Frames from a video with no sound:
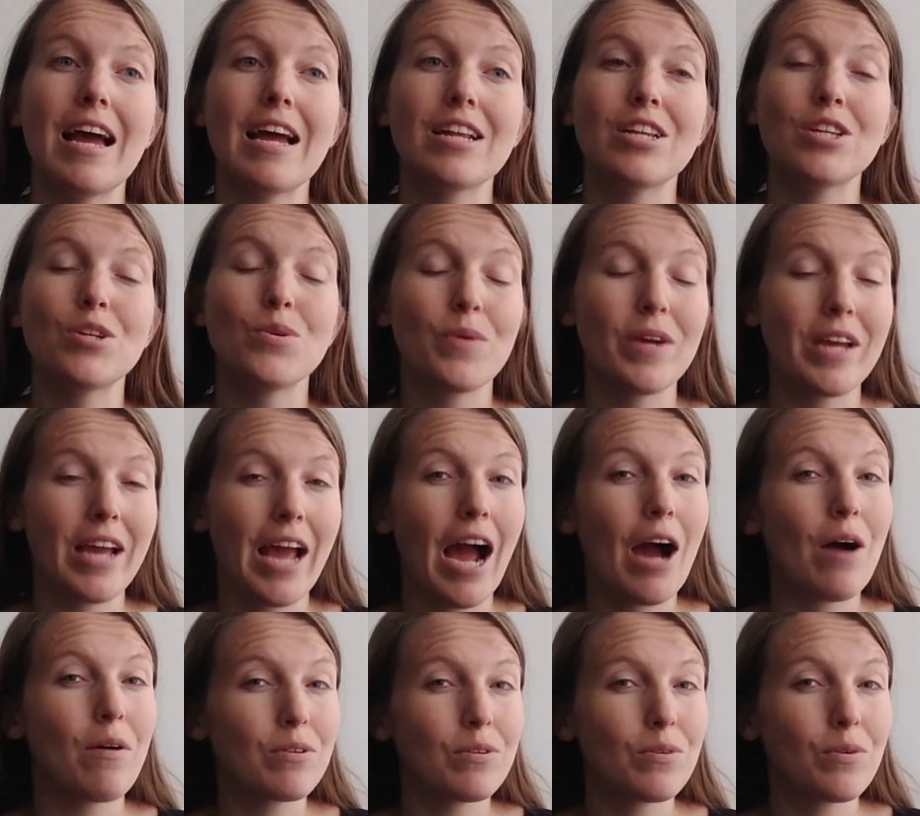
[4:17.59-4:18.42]
doing
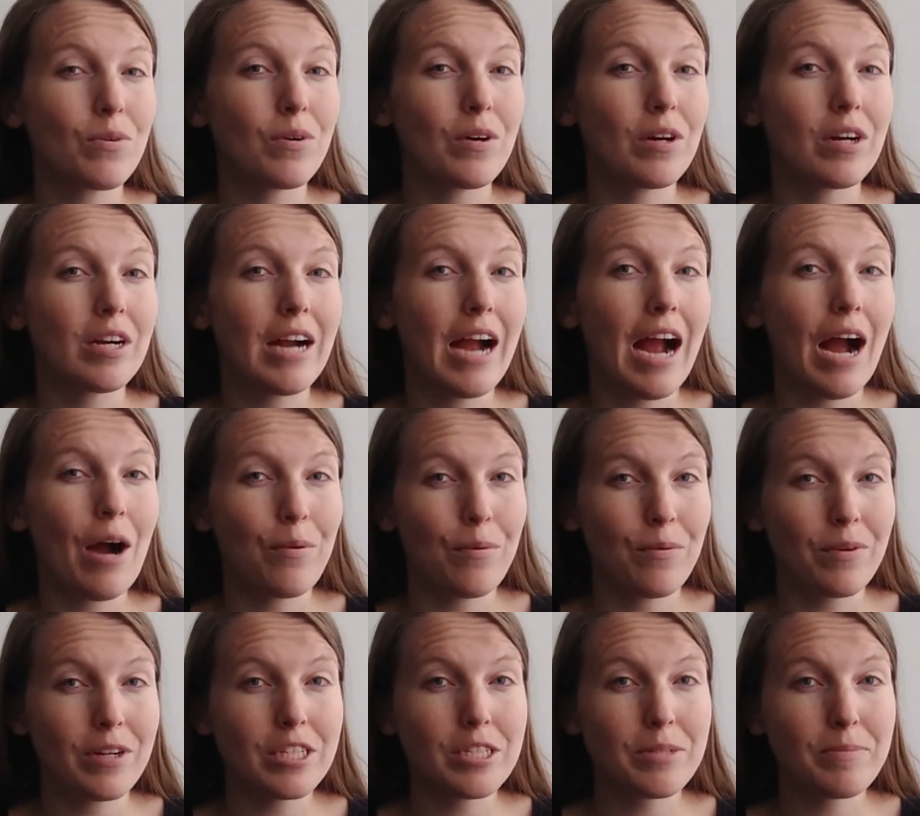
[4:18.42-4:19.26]
outdoor
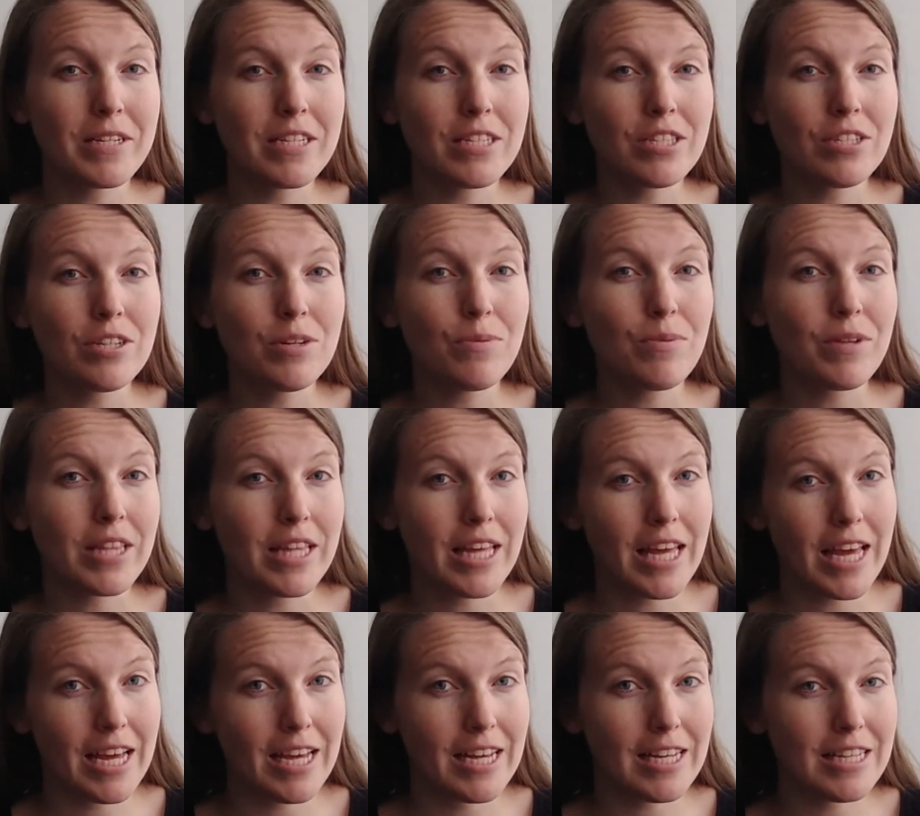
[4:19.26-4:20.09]
outreach ministry with
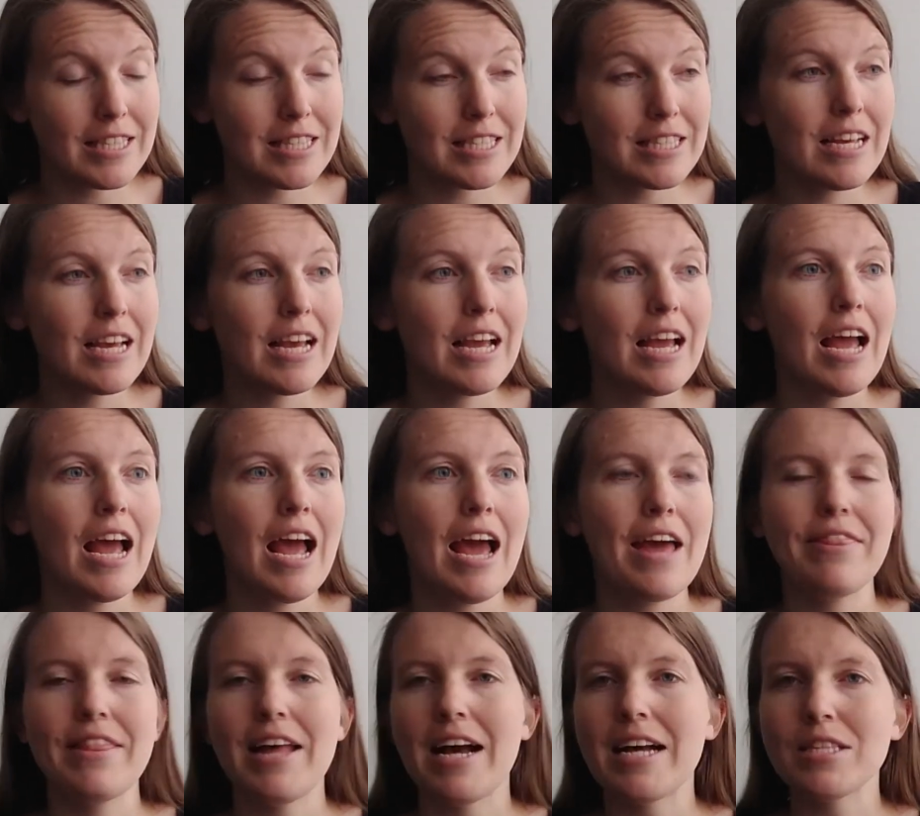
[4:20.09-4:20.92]
kids
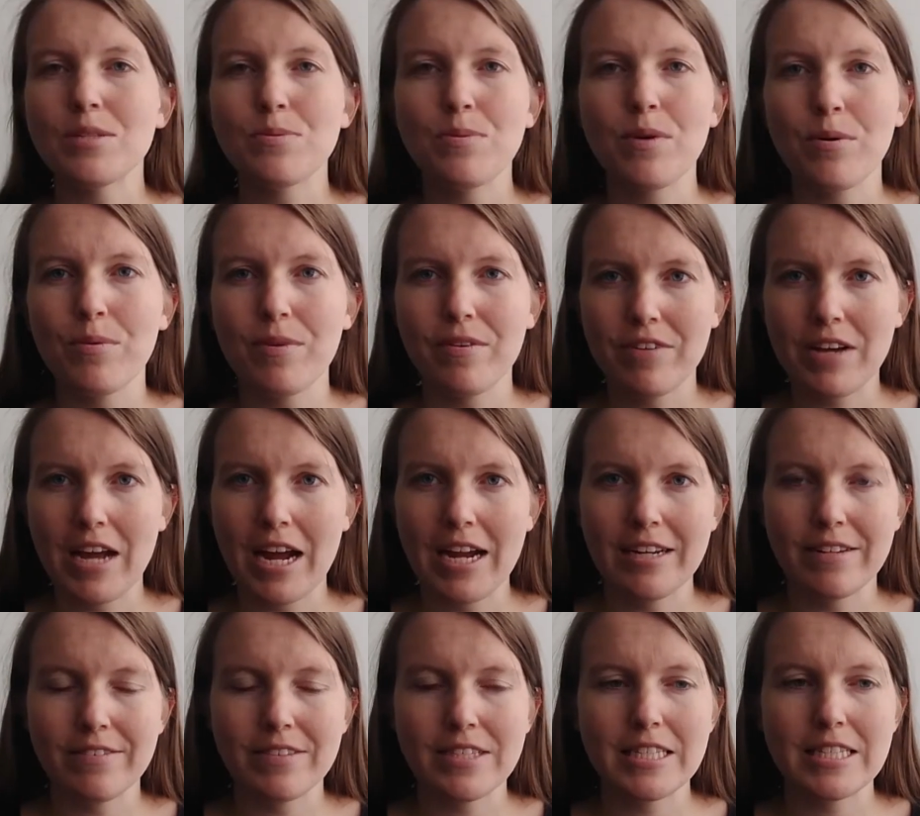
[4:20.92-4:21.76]
and that's where we've
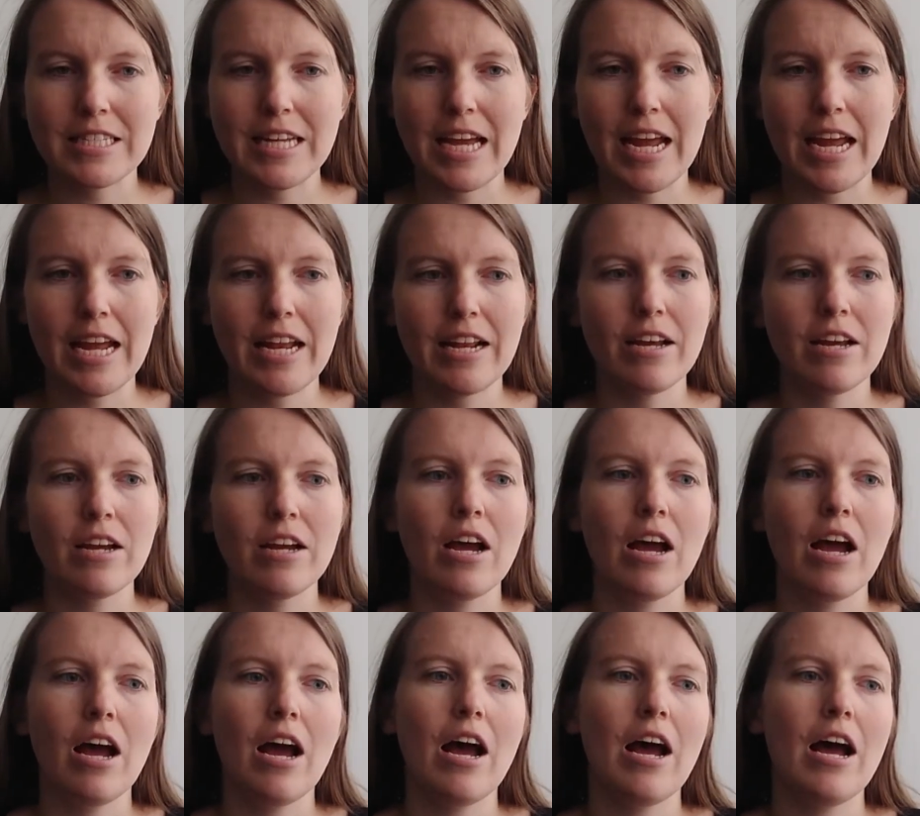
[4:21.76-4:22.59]
kind of stayed
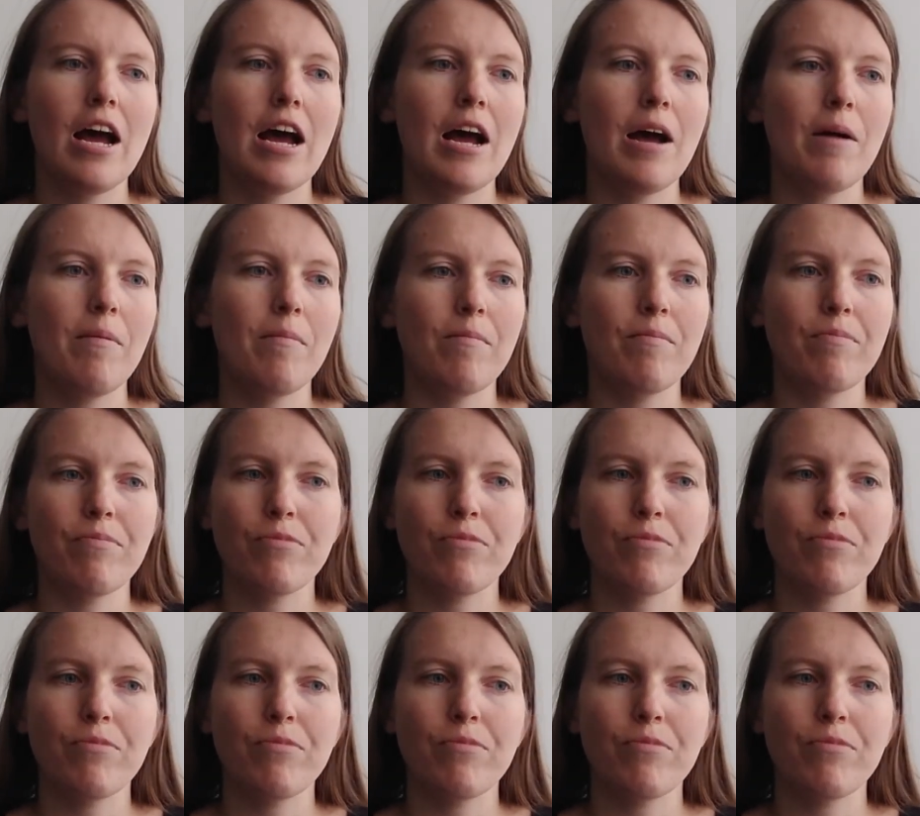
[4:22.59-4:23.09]
um,